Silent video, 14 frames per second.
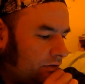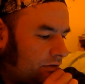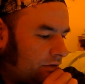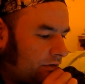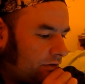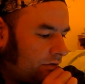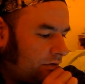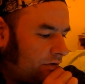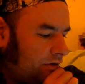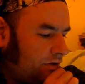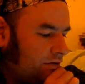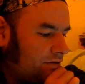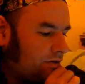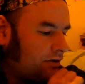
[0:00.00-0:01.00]
There
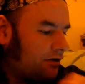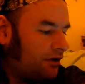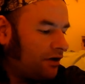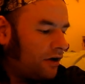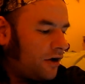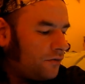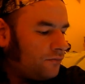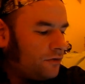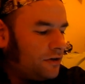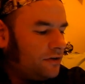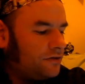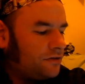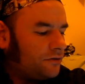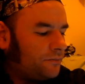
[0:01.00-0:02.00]
is a
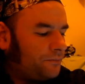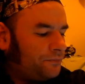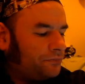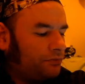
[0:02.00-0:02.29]
reason